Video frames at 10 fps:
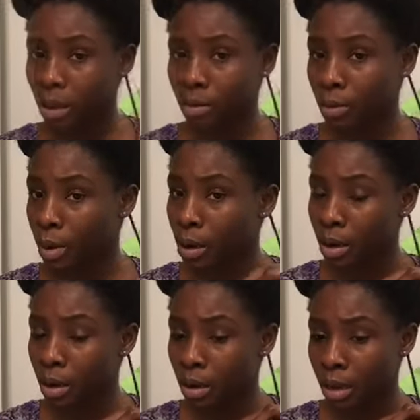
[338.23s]
The
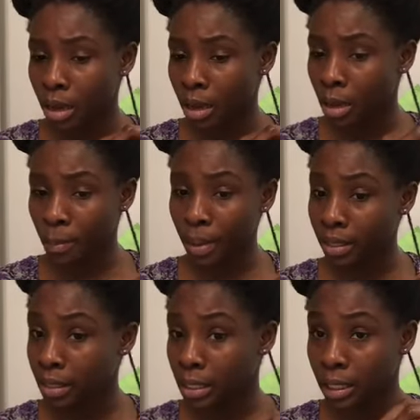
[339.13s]
world,
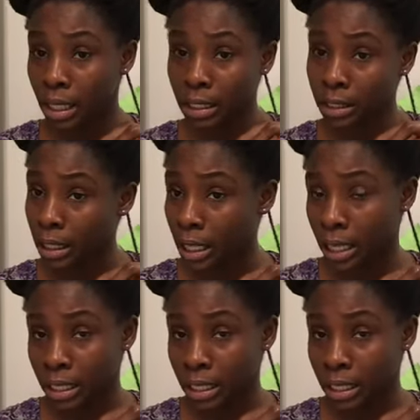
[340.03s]
opportunity